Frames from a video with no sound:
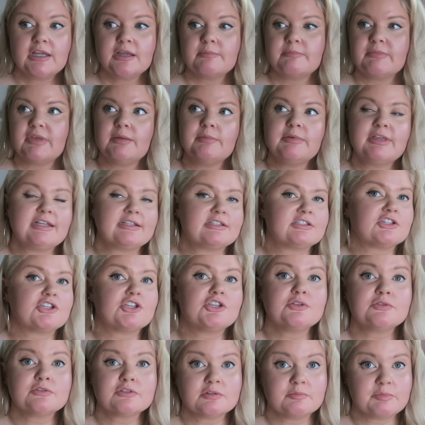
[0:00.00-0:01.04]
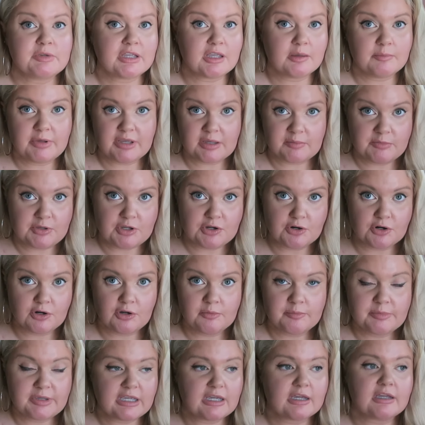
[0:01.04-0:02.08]
maybe gets accused of being a pick-me
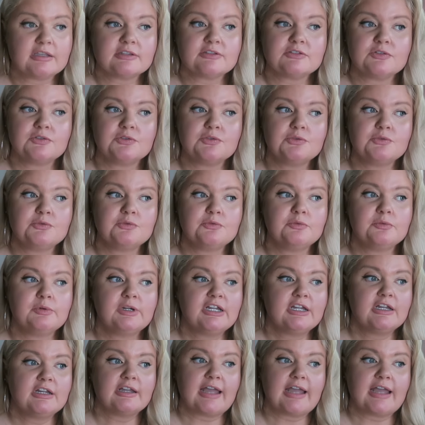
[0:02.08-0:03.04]
girl because you